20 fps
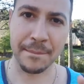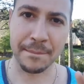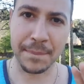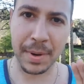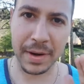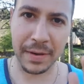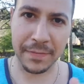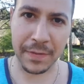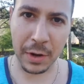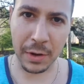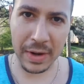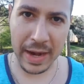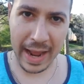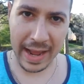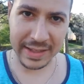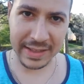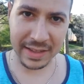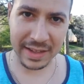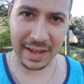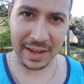But if you're an
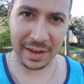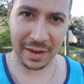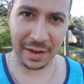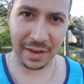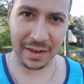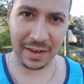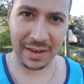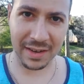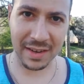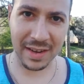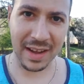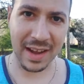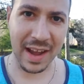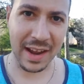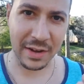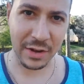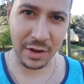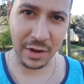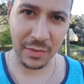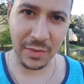ass kicker
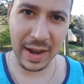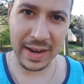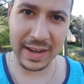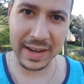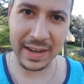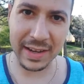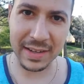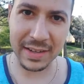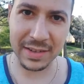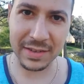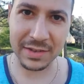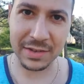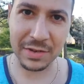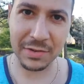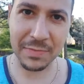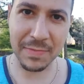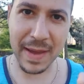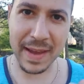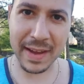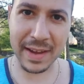and you're ready to
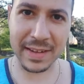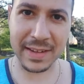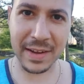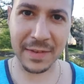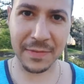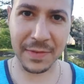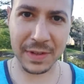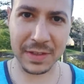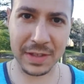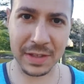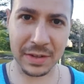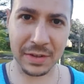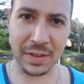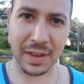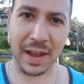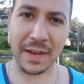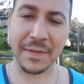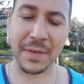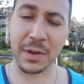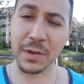make a difference in your
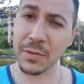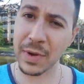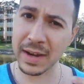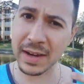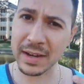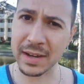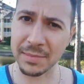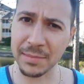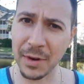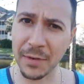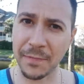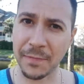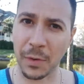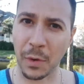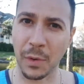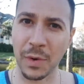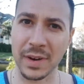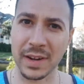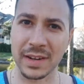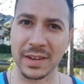life and you're ready to move
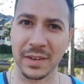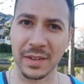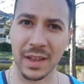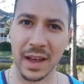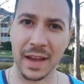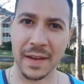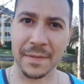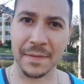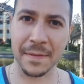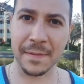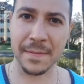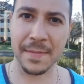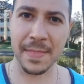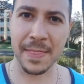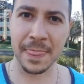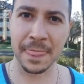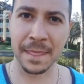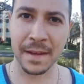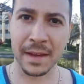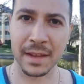forward in your life,
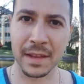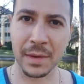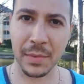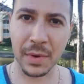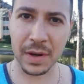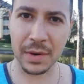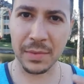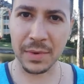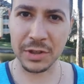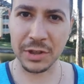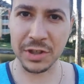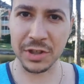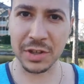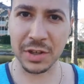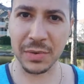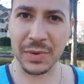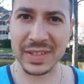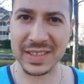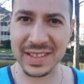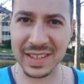then what I want you to
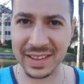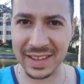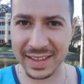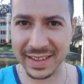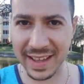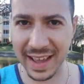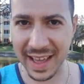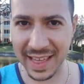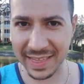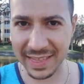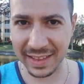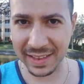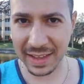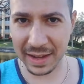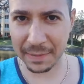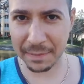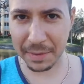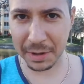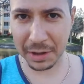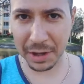do is click the
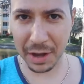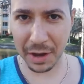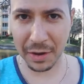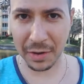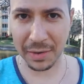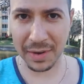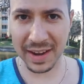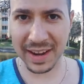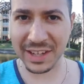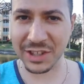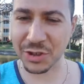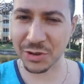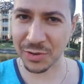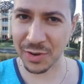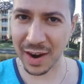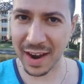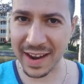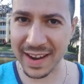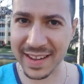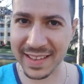link below and
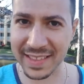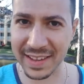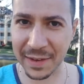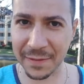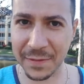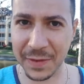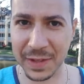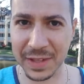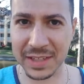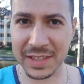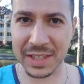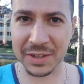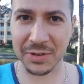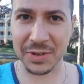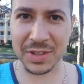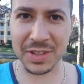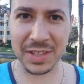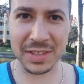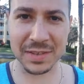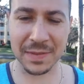try the affiliate
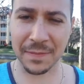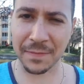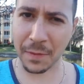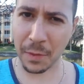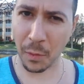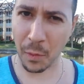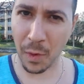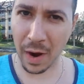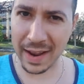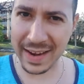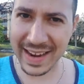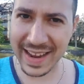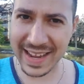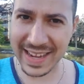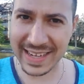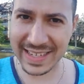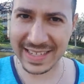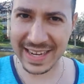secret system for $1.